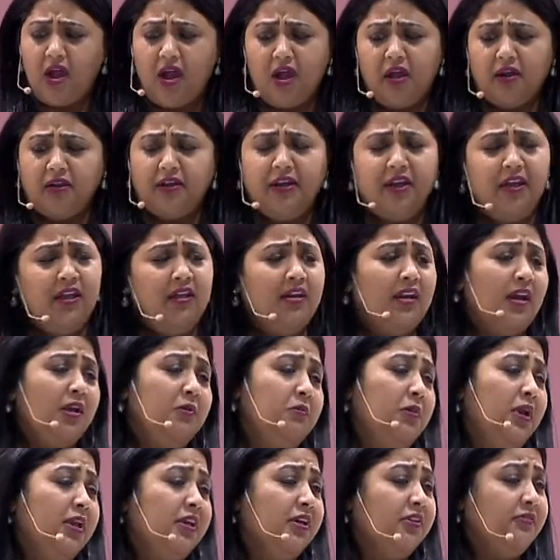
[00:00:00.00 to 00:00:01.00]
Again, I
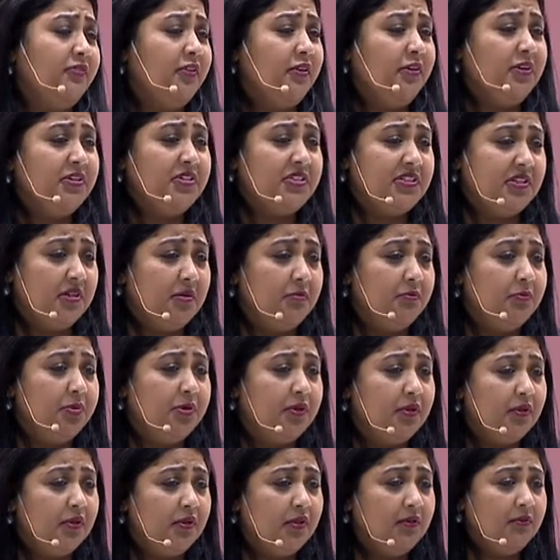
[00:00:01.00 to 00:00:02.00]
make it very
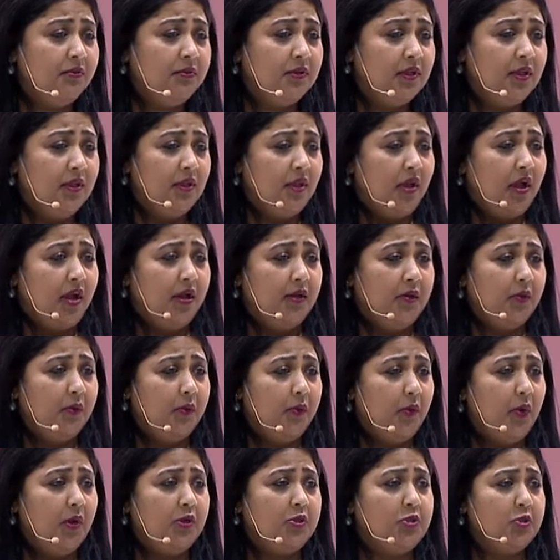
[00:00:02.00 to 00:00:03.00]
simple. I don't
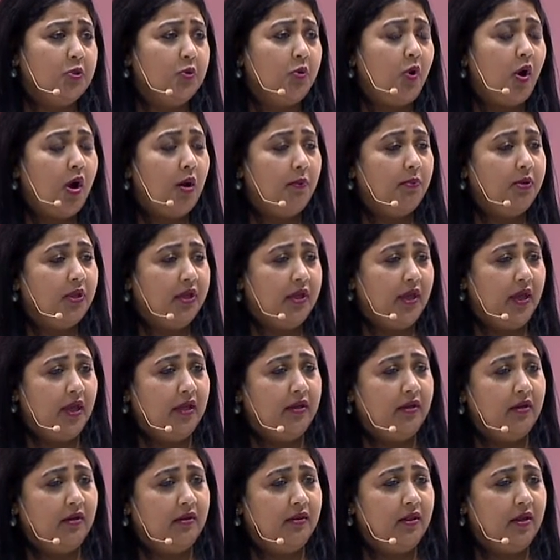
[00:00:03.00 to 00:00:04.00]
want to complicate
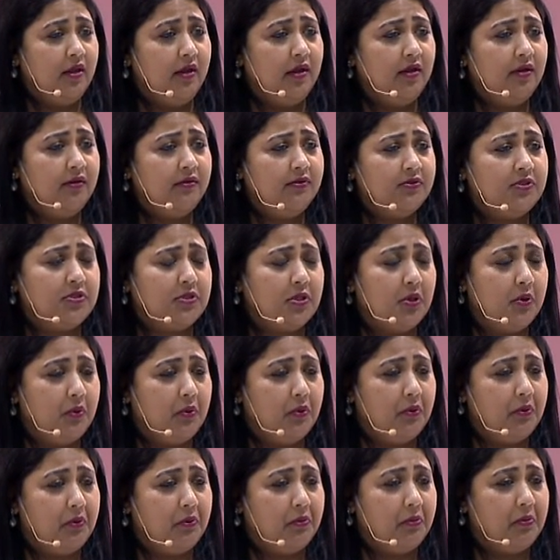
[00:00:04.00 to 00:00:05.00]
it there.
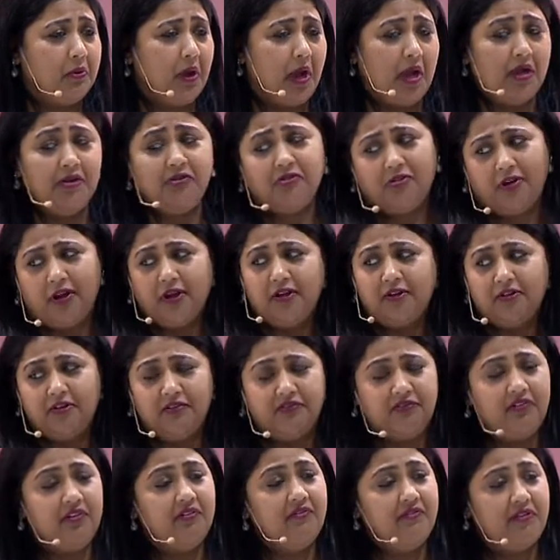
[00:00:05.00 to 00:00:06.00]
So I tried
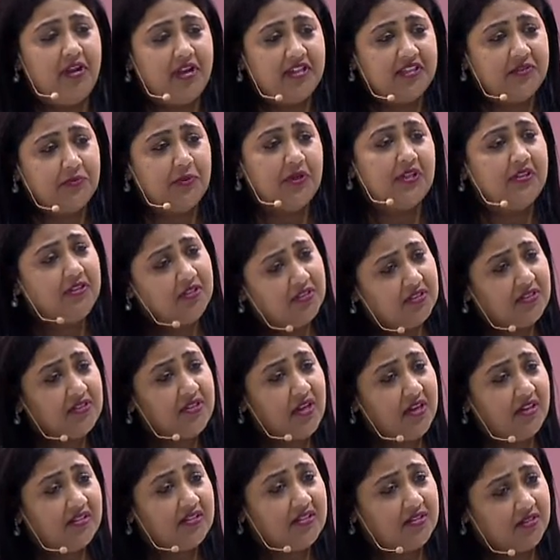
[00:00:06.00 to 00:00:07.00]
different ways, but this
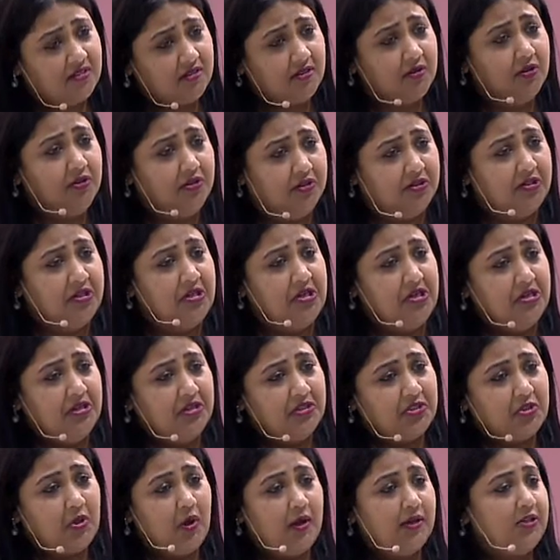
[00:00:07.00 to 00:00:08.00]
tastes good.
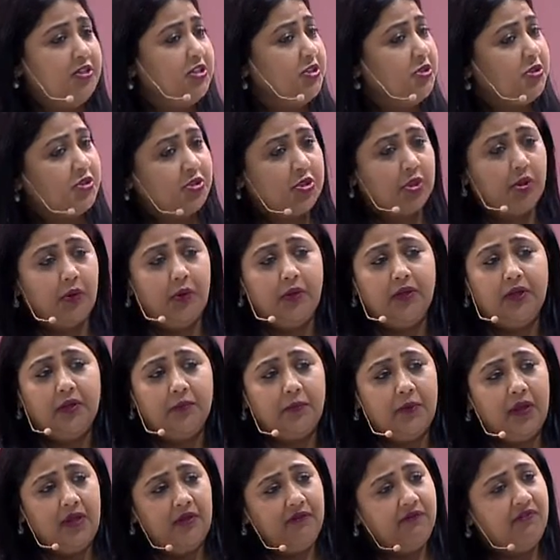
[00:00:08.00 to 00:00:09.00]
So I just throw it up
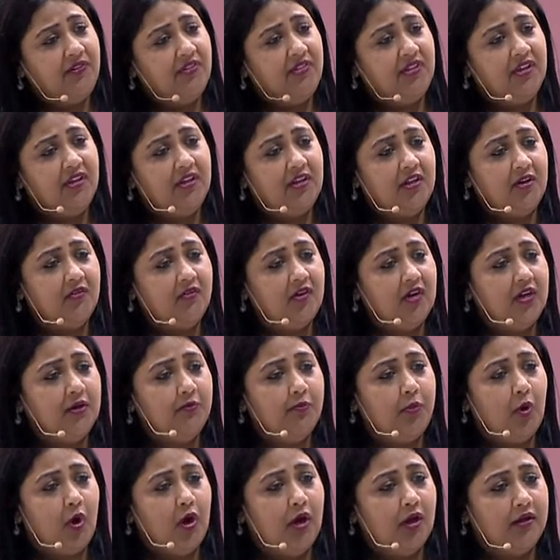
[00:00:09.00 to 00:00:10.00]
everything in a one
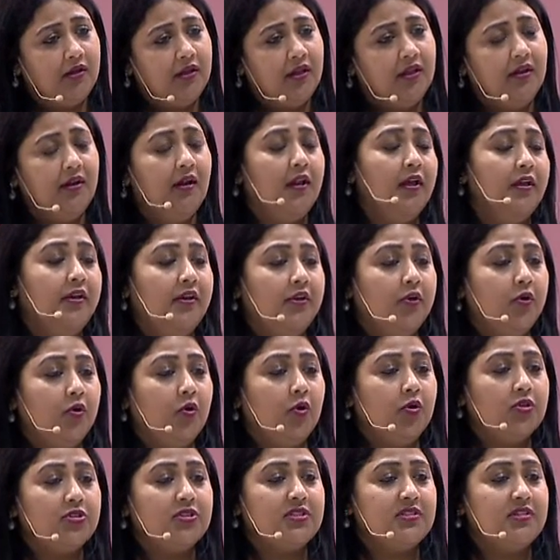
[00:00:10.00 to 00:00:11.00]
pot and let it
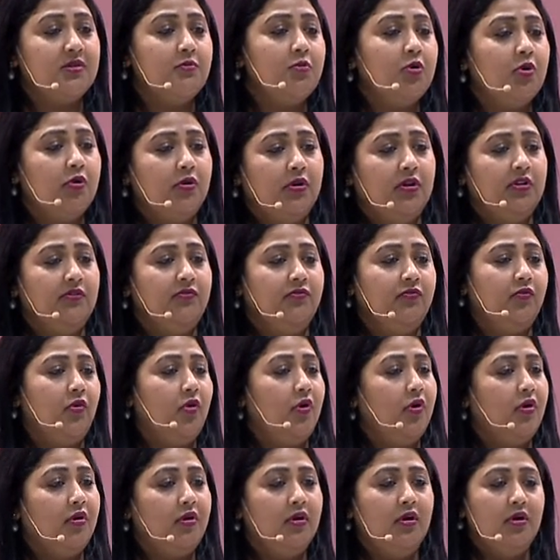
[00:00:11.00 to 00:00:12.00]
cook, simmer it
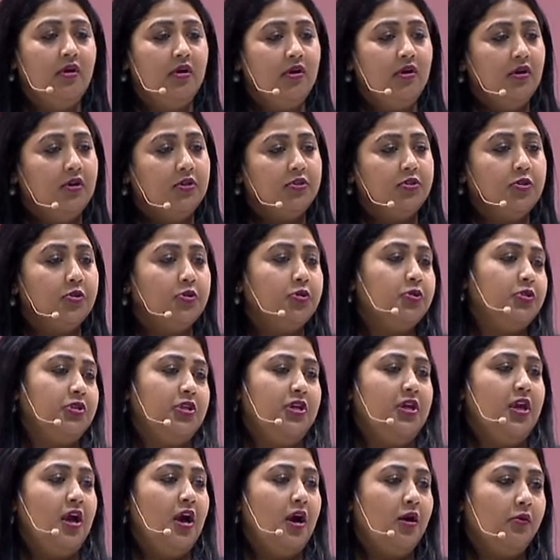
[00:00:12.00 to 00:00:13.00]
for 2 to
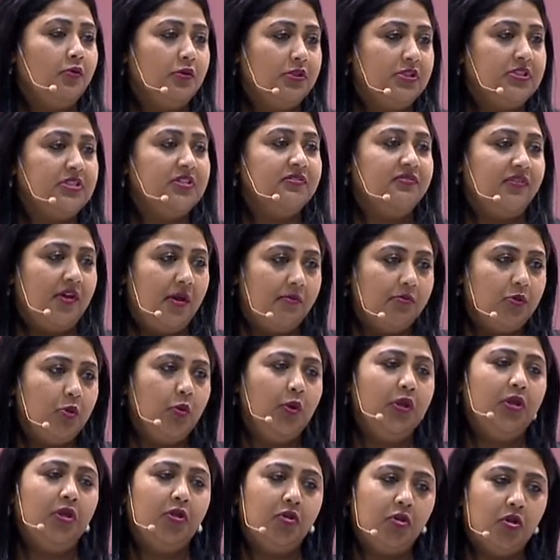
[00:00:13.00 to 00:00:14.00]
3 hours if I'm
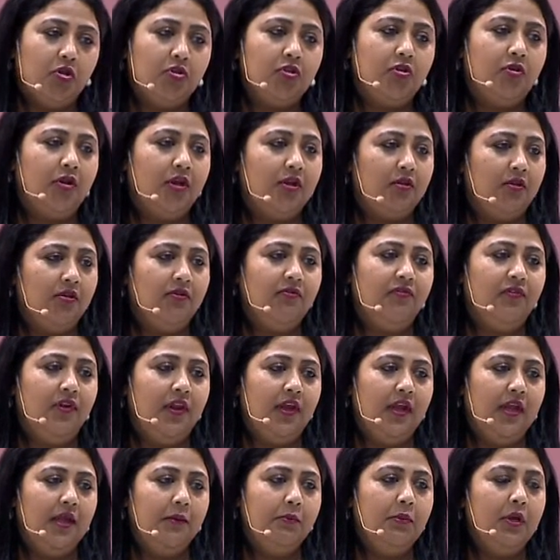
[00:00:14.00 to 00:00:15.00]
doing it on the regular
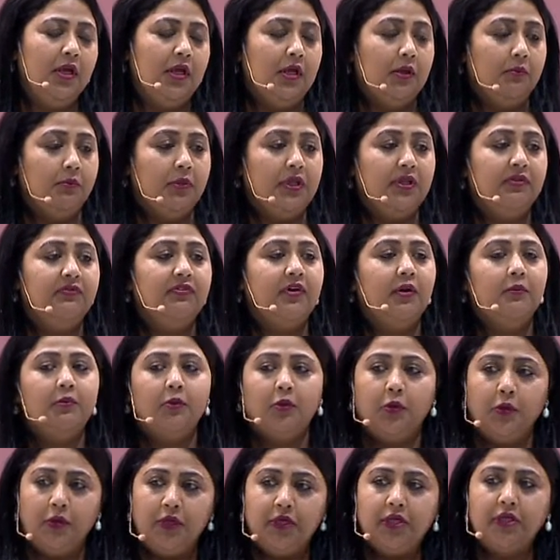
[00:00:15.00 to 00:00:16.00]
flame. But if I'm
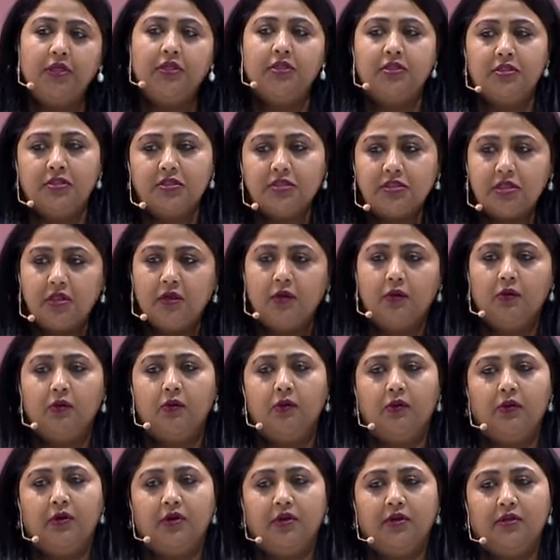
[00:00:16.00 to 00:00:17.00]
doing it in the slow
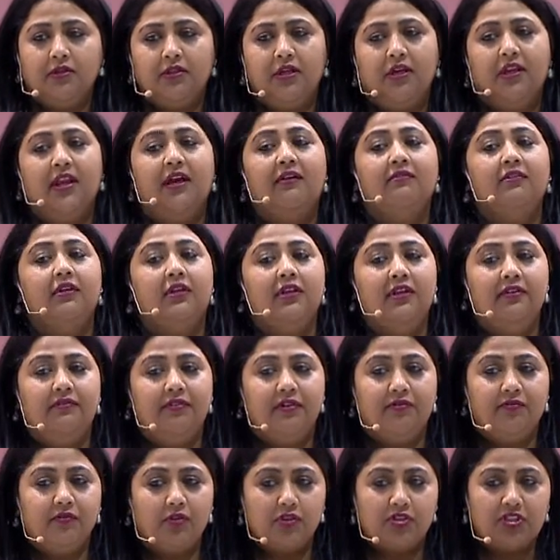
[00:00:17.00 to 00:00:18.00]
cooker, then I will leave
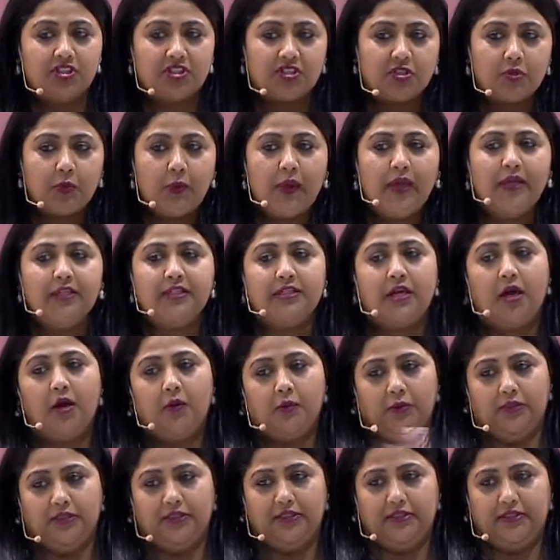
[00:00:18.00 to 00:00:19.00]
it for 6 to 8
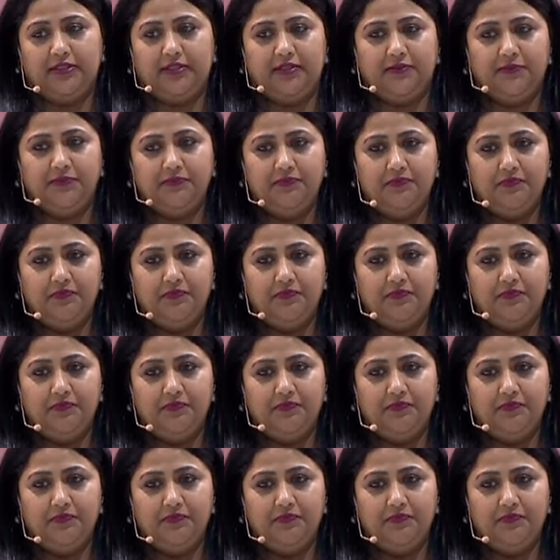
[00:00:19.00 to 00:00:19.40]
hours.